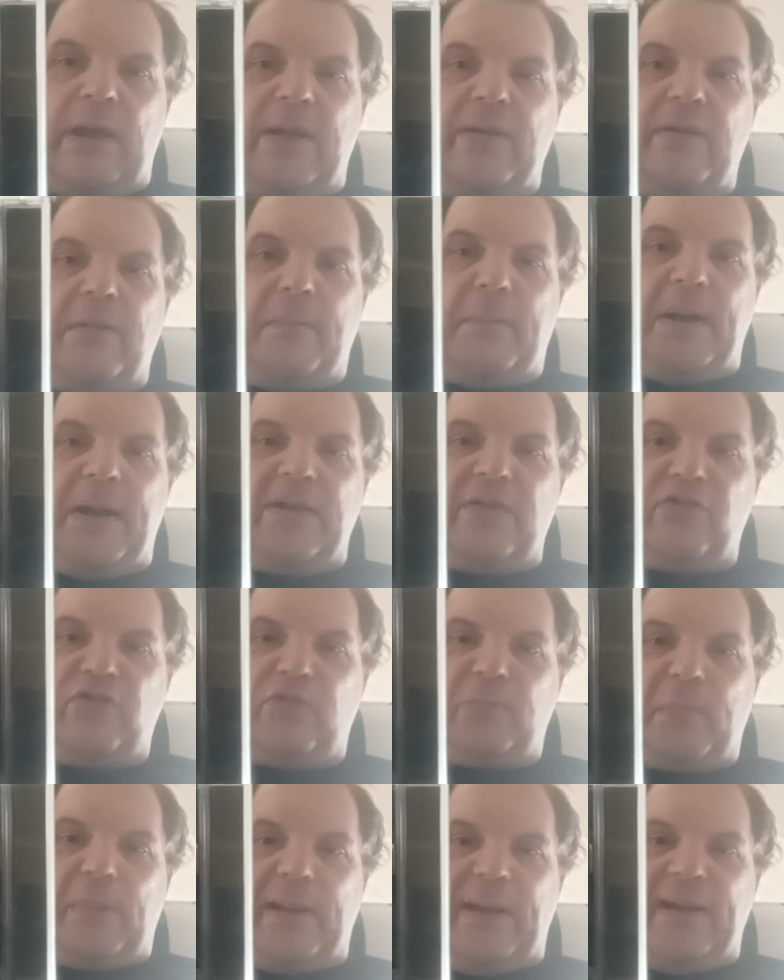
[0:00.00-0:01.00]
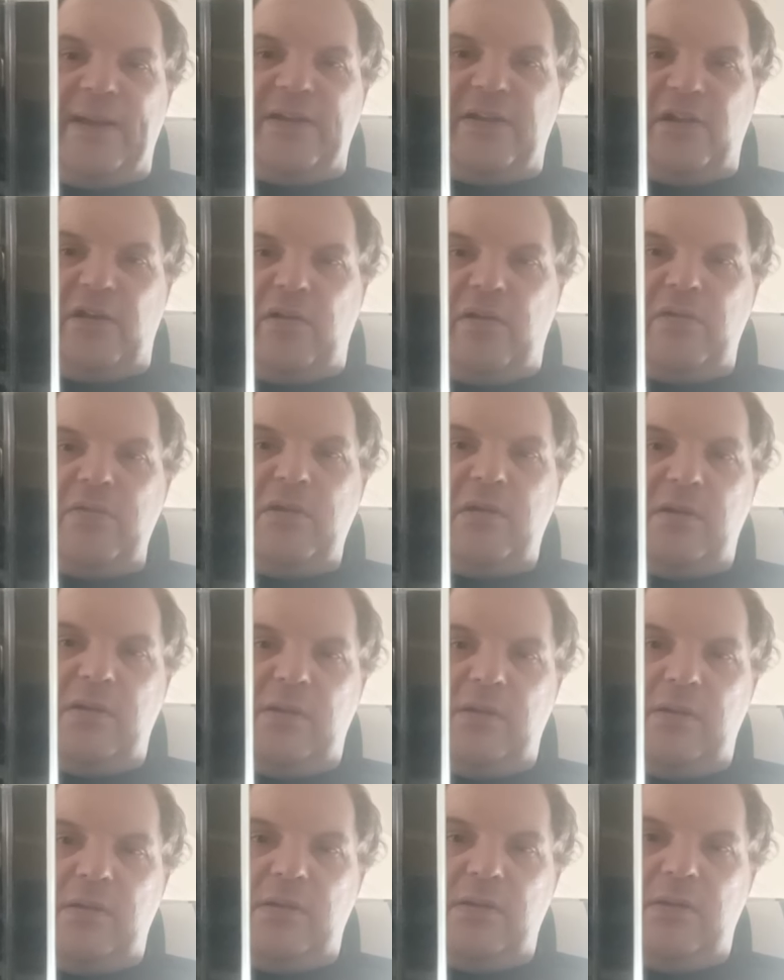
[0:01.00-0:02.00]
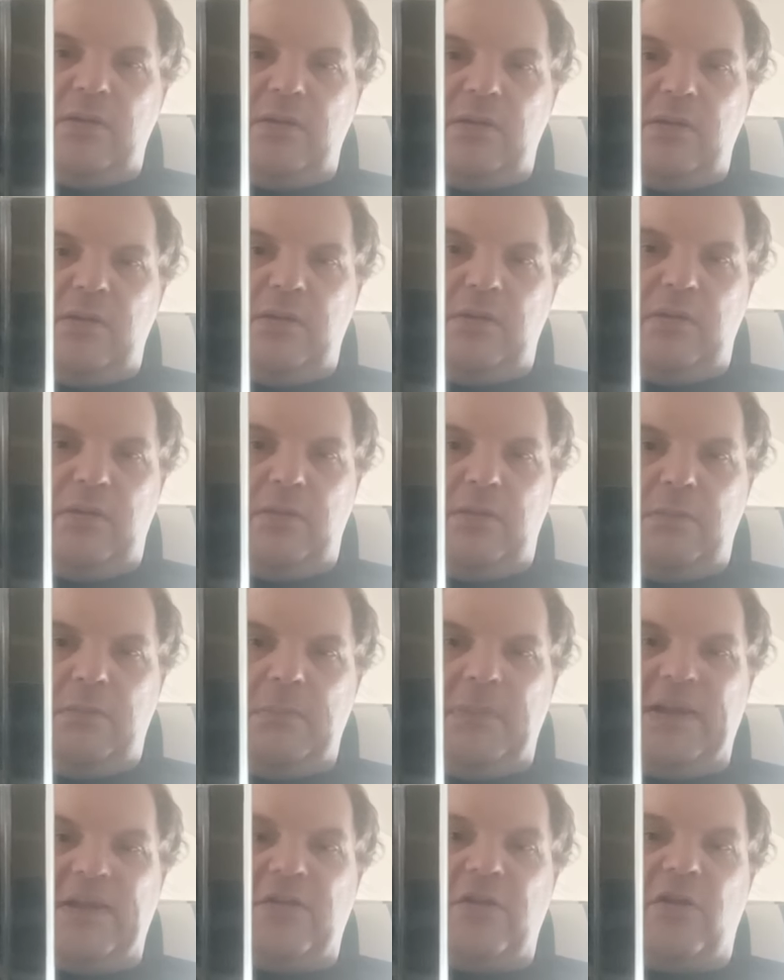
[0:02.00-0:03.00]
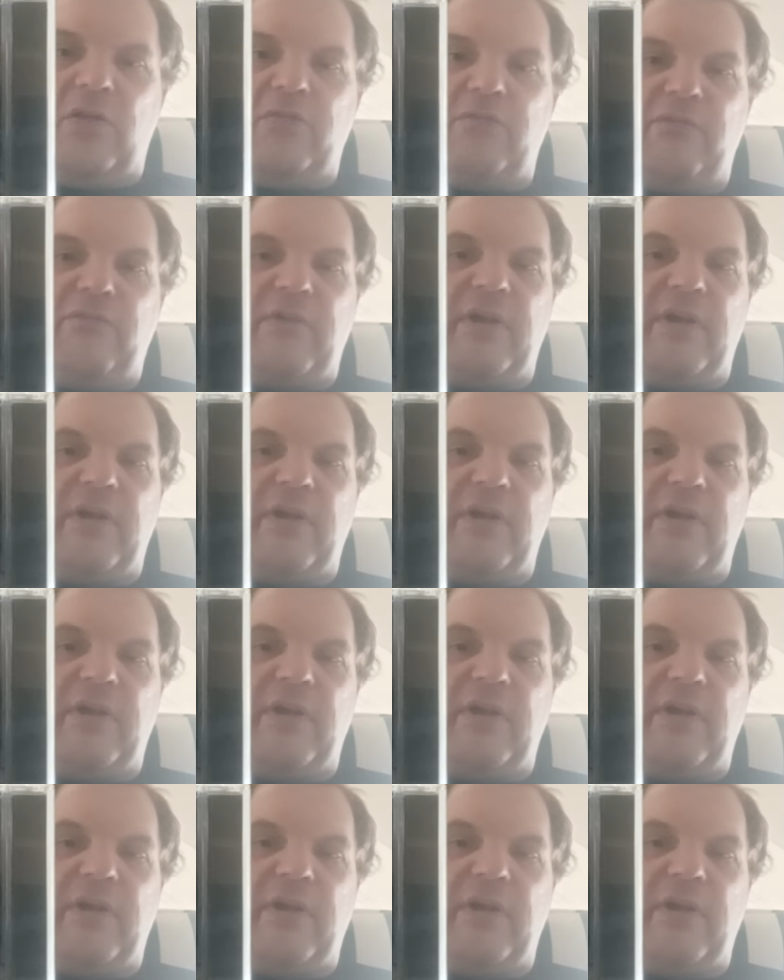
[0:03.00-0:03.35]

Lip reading: And the bands played on Midnight